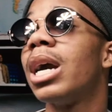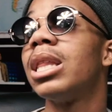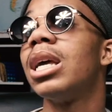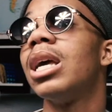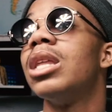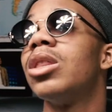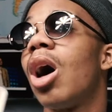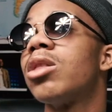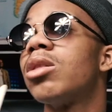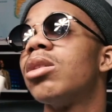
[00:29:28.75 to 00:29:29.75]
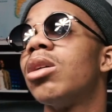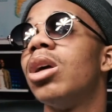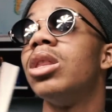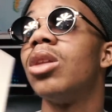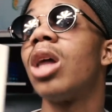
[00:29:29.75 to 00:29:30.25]
work ethic is
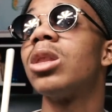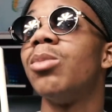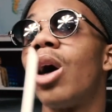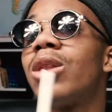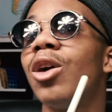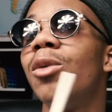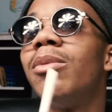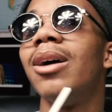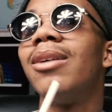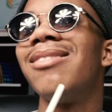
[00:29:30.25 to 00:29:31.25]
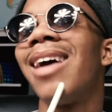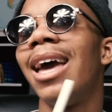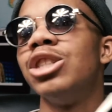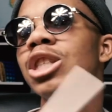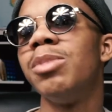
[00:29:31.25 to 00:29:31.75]
awesome also, but
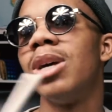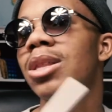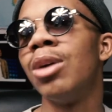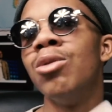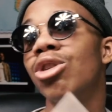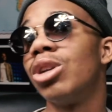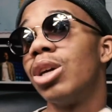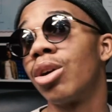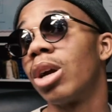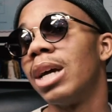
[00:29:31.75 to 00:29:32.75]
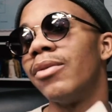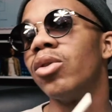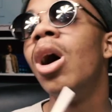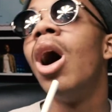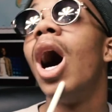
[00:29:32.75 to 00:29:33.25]
hey, she's Beyonce. Who's gonna get on her
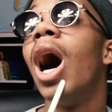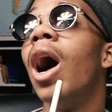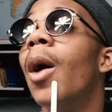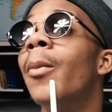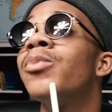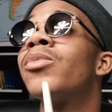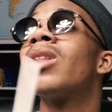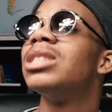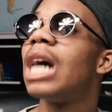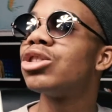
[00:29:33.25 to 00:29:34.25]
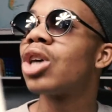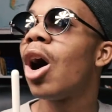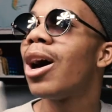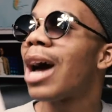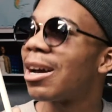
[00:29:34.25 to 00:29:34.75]
level?
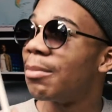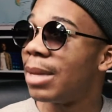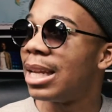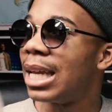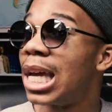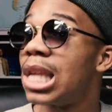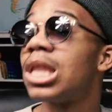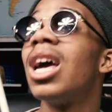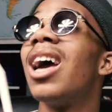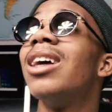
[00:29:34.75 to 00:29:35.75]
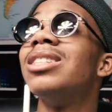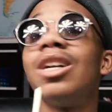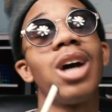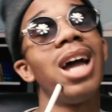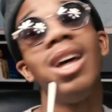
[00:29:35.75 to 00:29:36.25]
Todrick Hall, I can meet his.
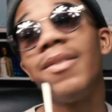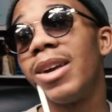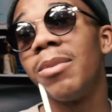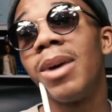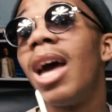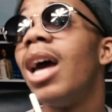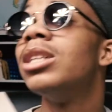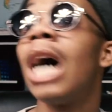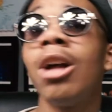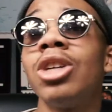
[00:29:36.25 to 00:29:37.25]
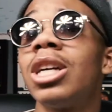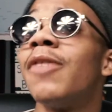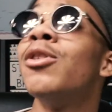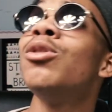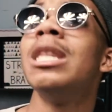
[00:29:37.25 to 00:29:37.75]
I love him.
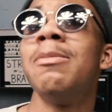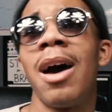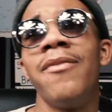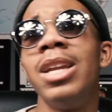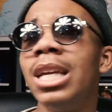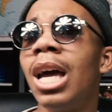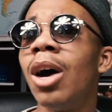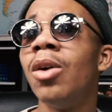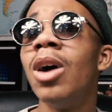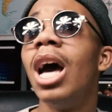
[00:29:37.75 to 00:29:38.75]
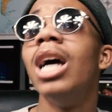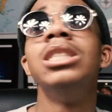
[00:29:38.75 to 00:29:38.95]
Todrick, if you see my video,